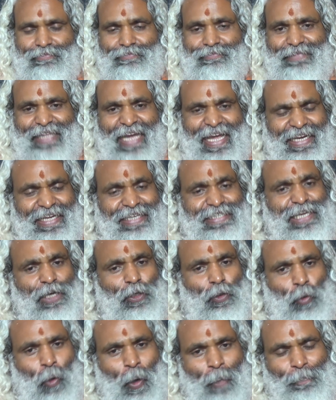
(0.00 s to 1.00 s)
There is
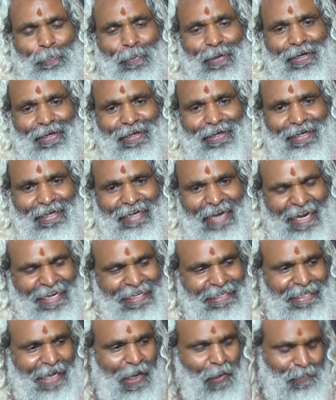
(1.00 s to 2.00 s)
a rope
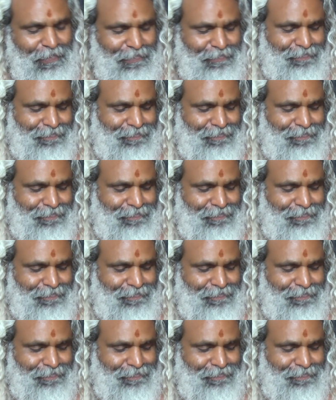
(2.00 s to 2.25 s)
lying down,